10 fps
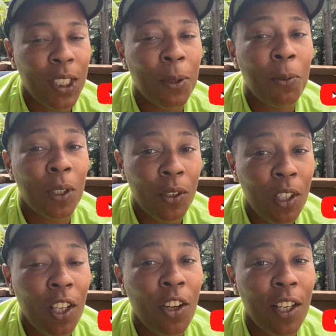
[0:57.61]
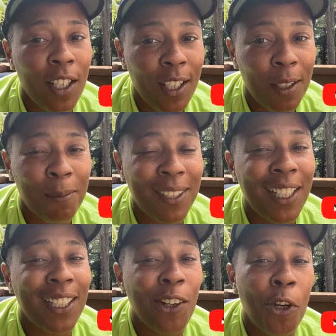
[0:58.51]
It will clog it up,
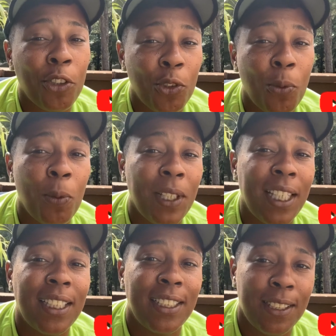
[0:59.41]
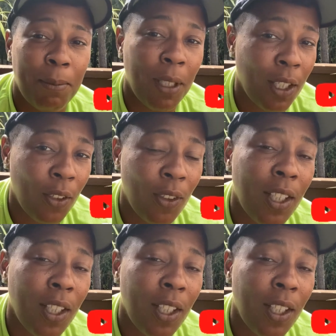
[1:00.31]
and it also will begin to smell.